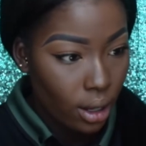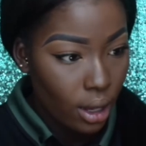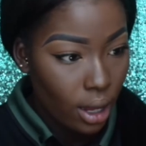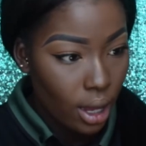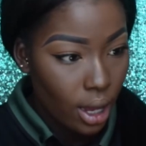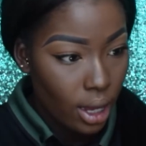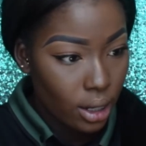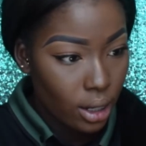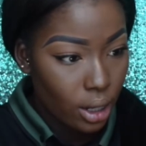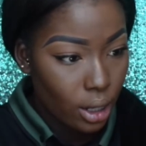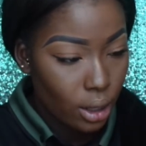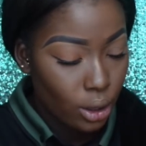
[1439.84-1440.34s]

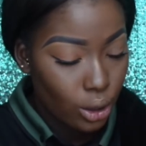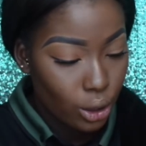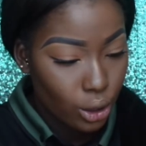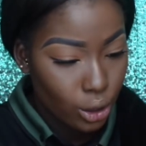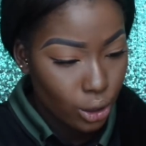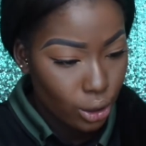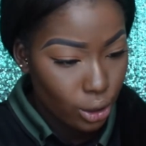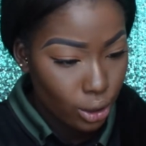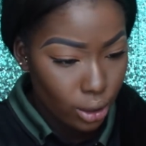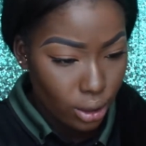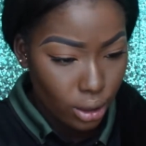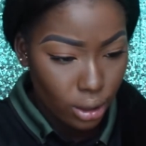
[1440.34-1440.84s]
and
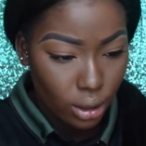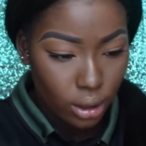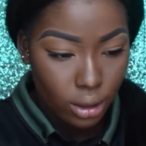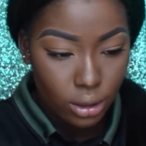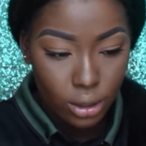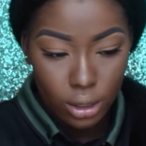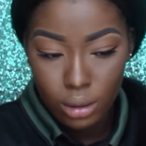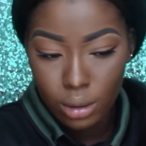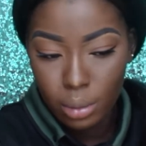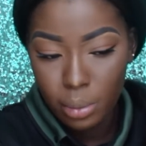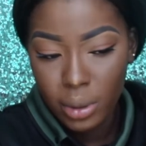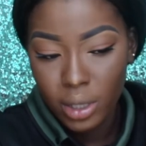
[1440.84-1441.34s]
cute and
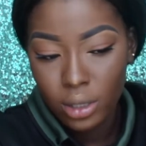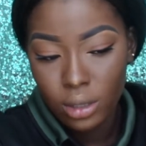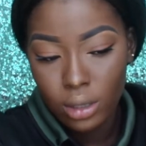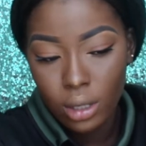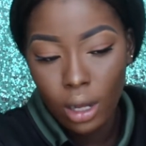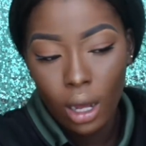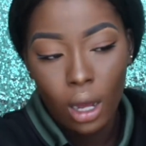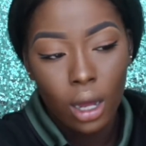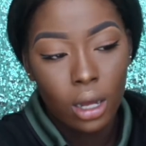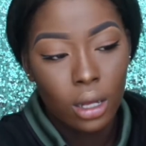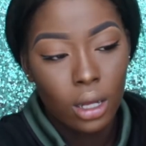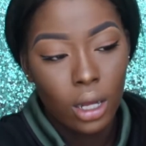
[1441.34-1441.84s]
just a bit
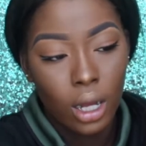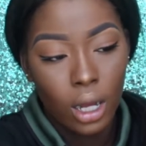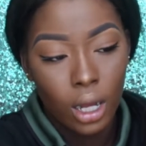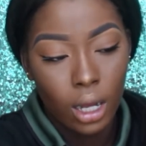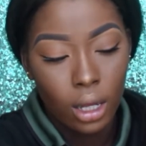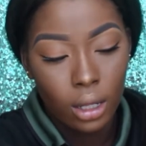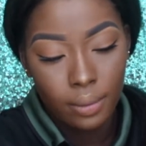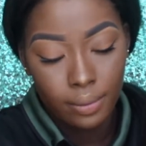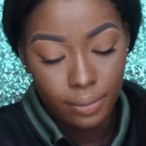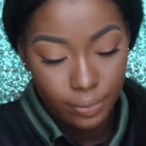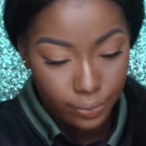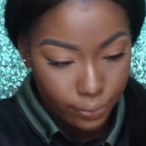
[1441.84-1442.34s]

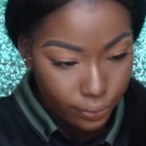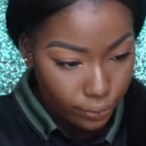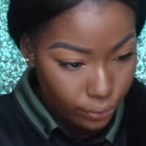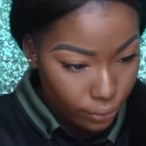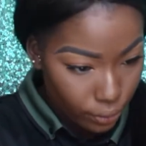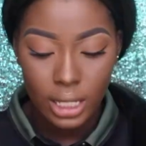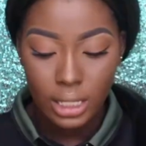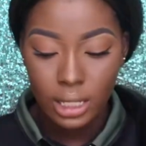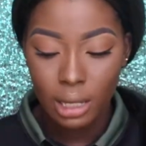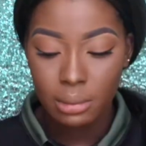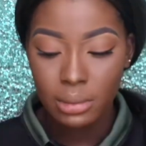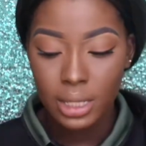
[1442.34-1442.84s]
darker.
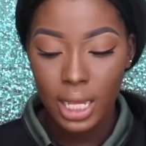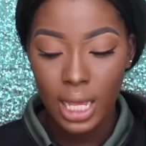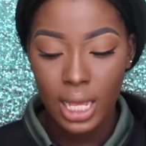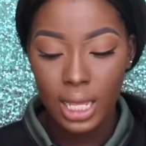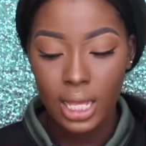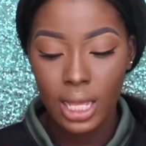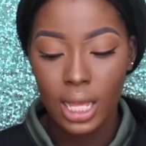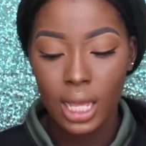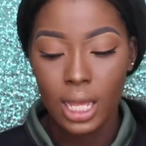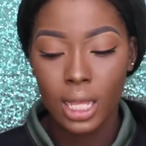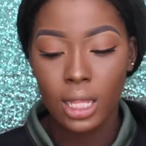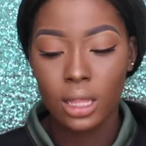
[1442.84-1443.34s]
So I'm
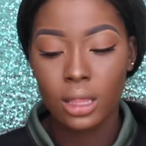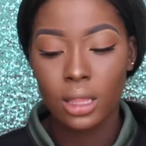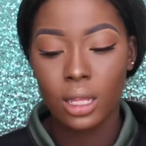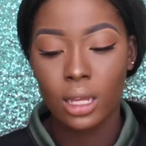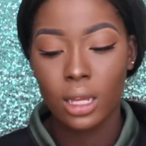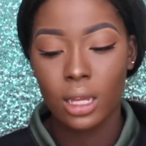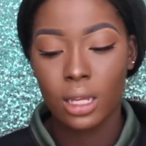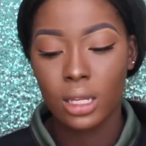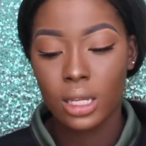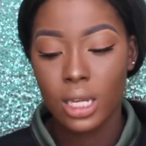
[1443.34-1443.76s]
taking the